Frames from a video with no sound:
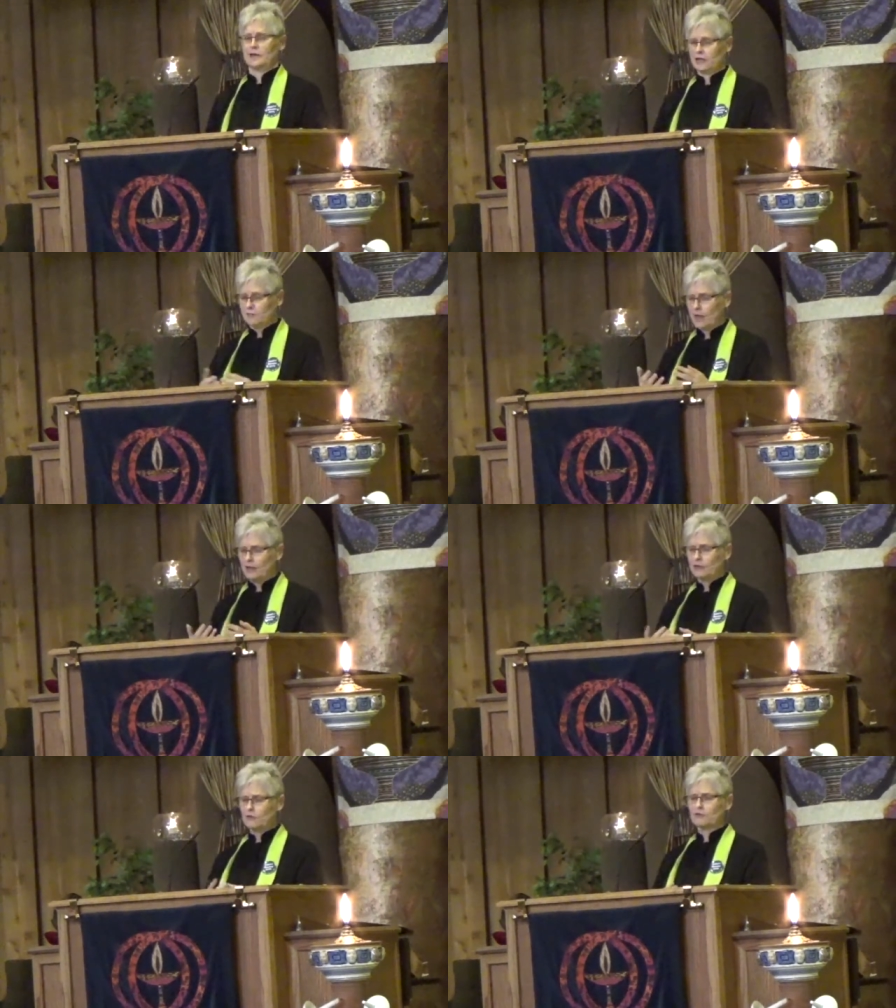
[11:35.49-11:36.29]
In my
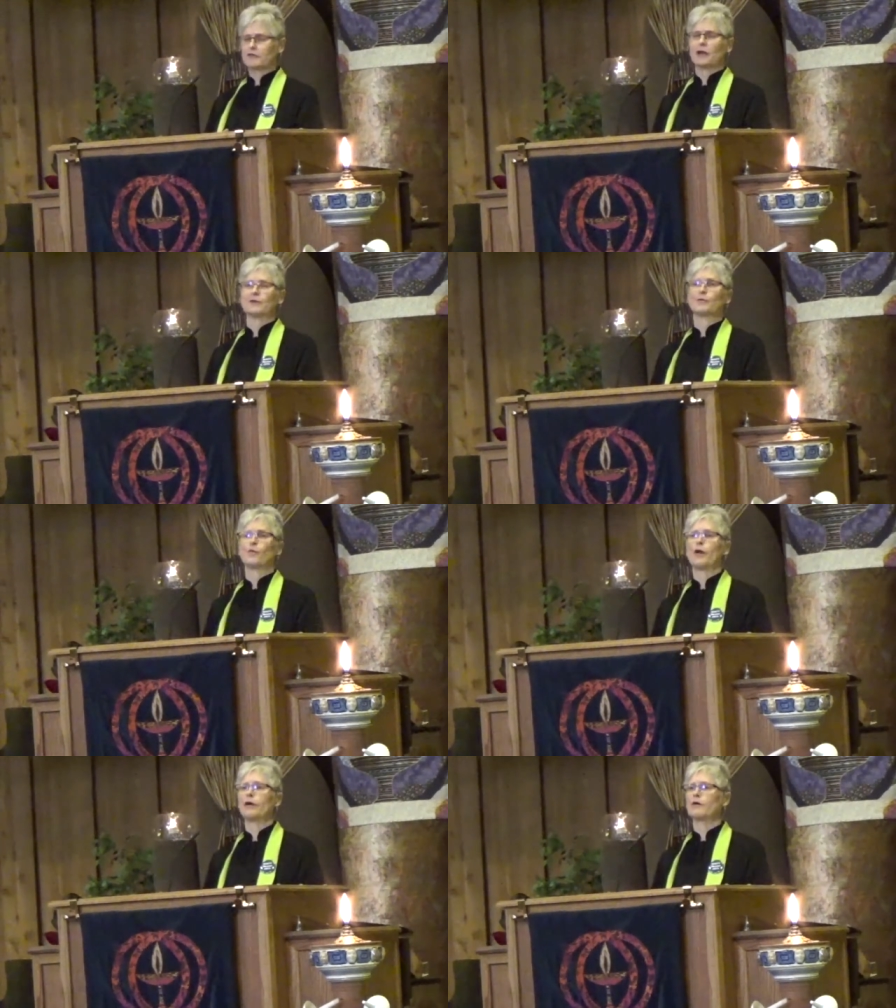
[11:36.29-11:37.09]
youth I am
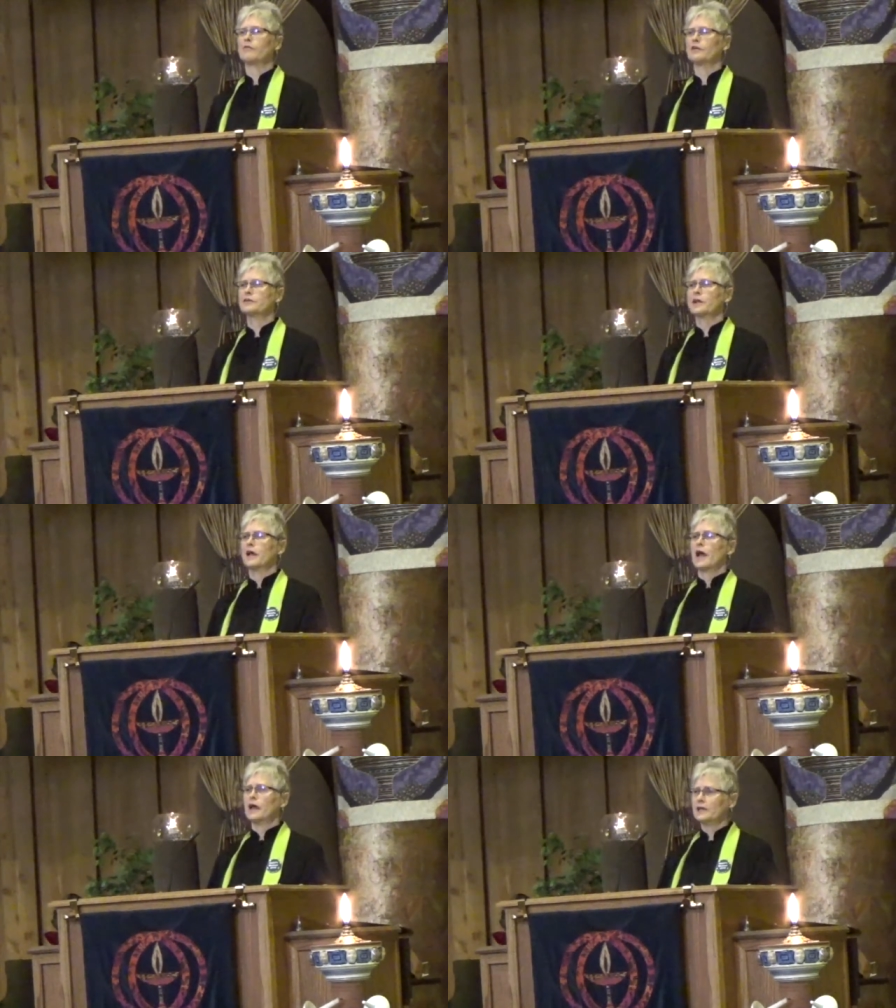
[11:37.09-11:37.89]
aware of it,
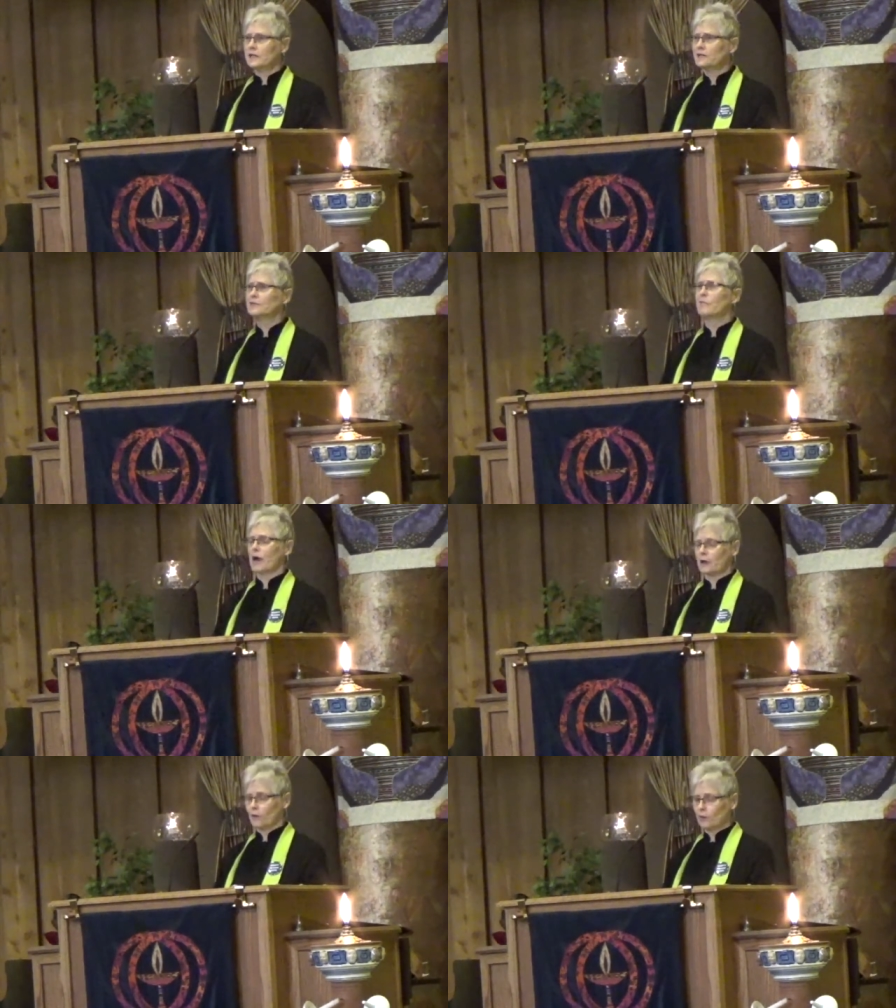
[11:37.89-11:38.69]
and in
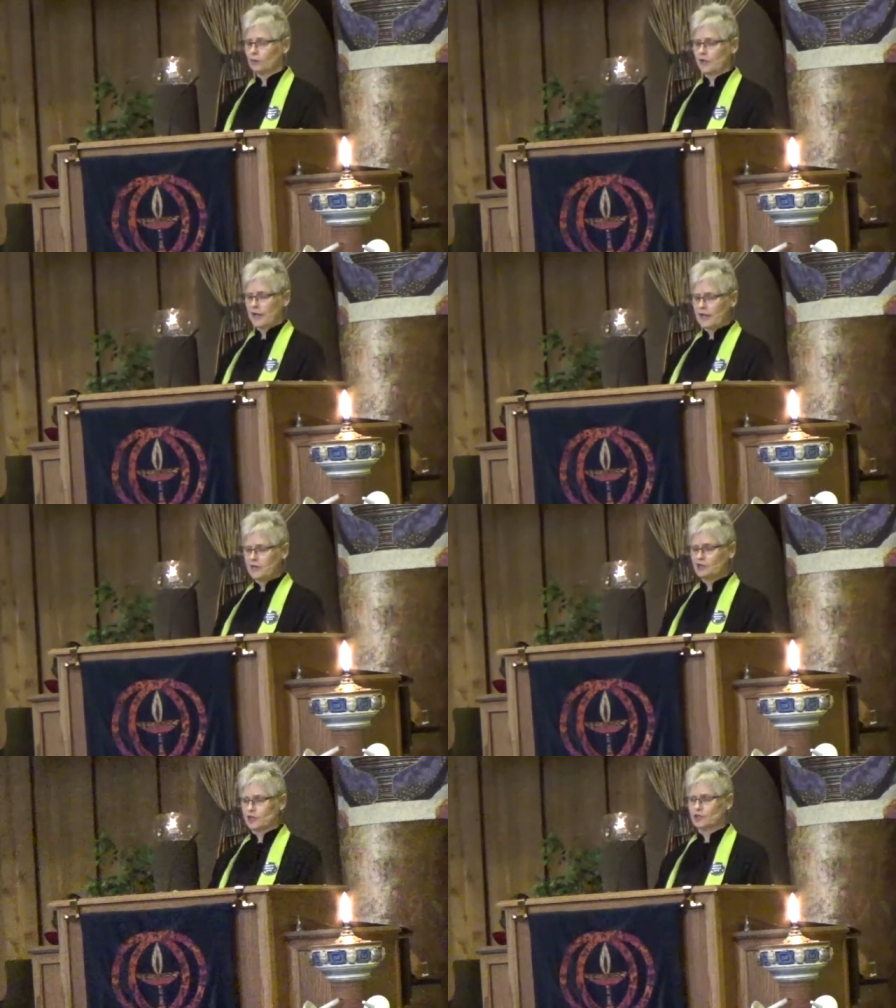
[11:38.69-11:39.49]
my old
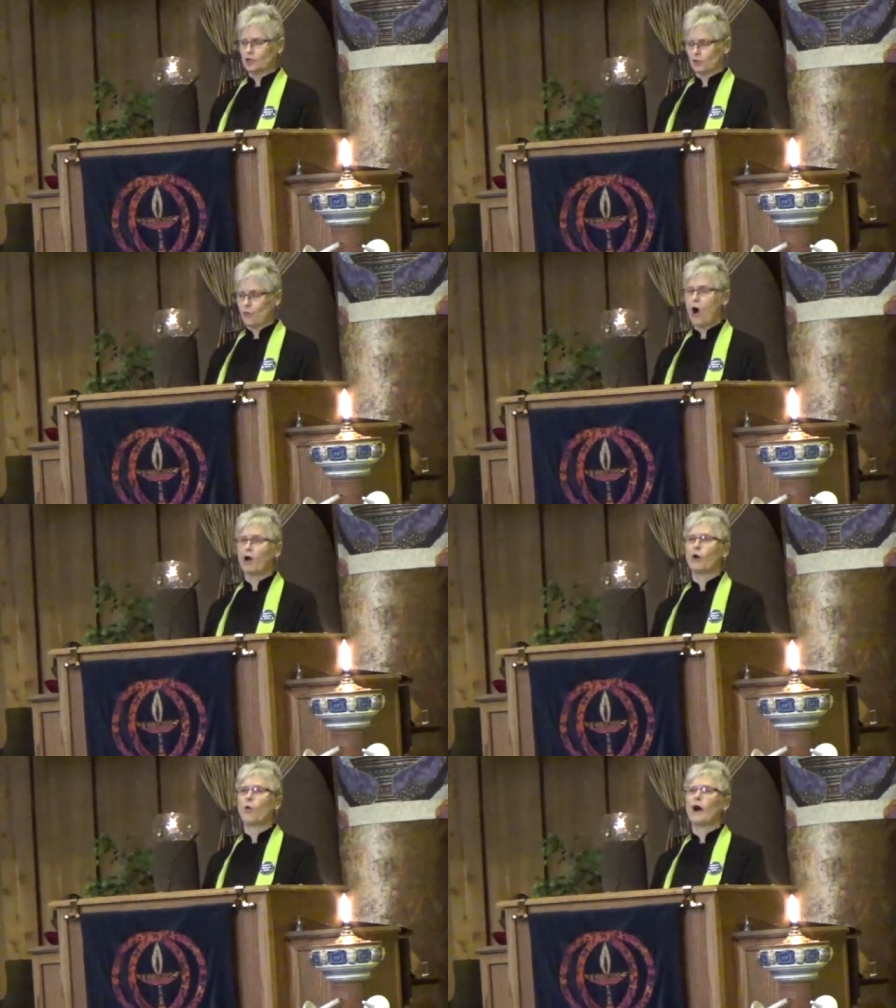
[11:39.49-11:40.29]
age I shall
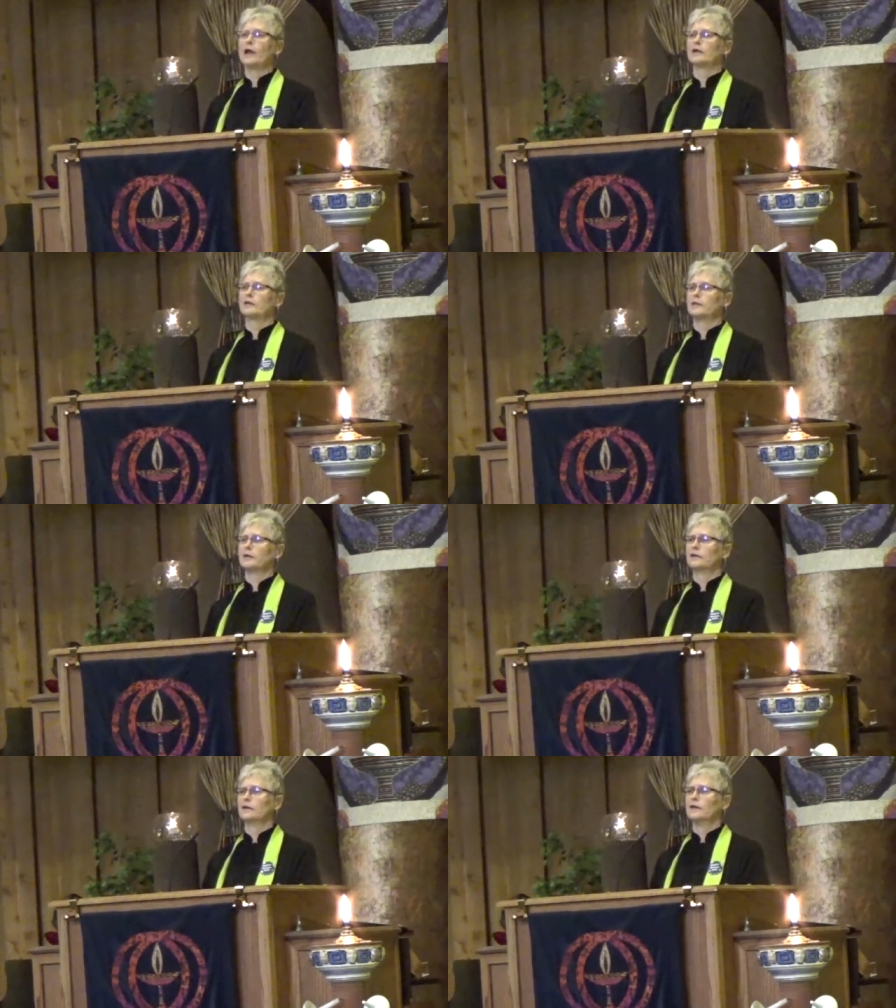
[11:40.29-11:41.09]
walk
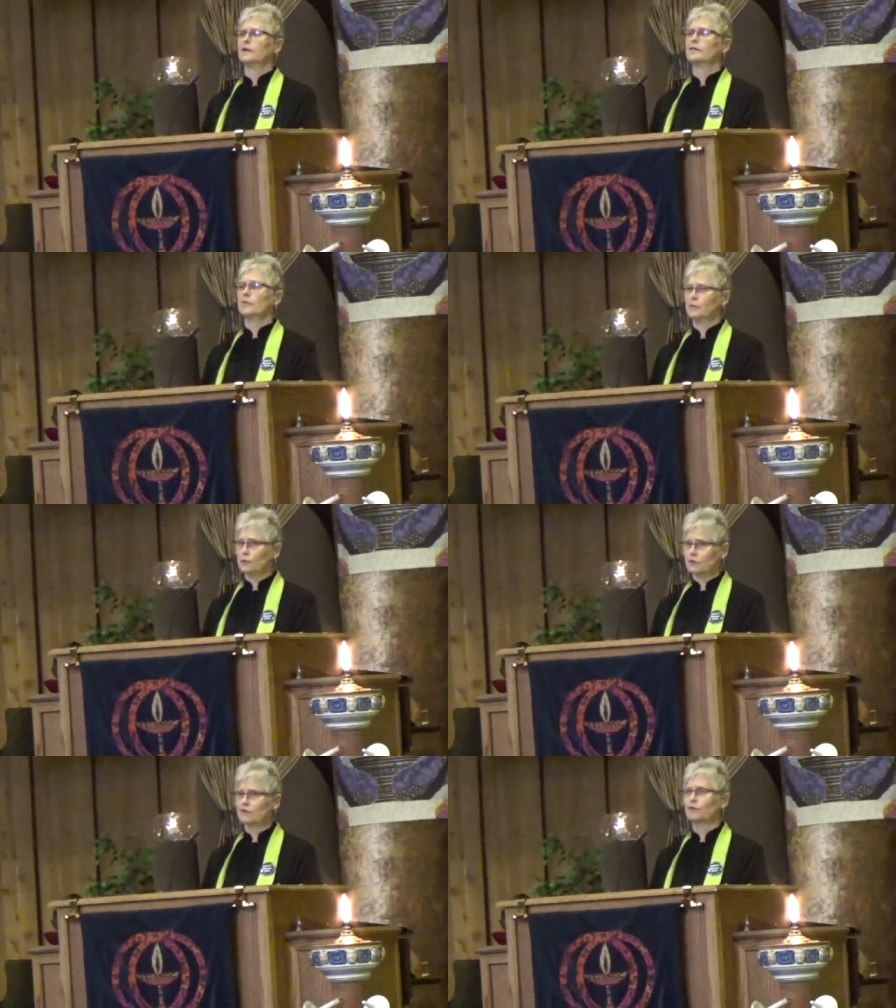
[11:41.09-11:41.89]
quietly the
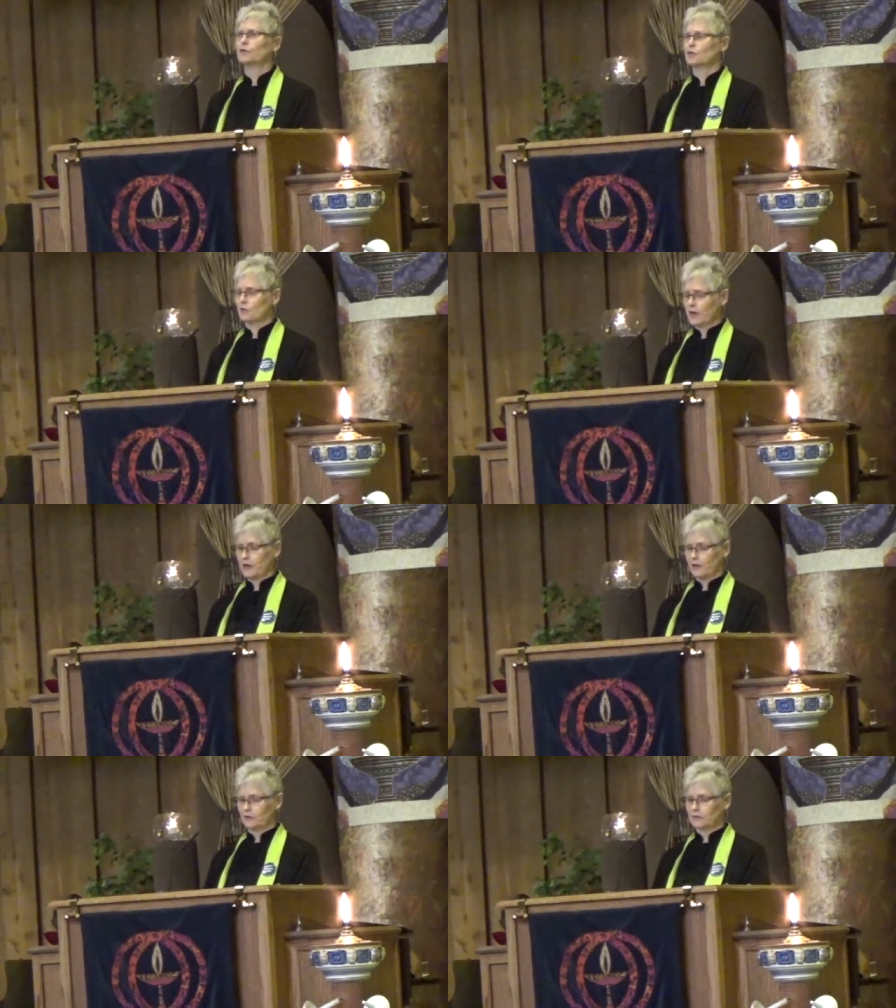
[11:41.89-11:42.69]
beautiful trail.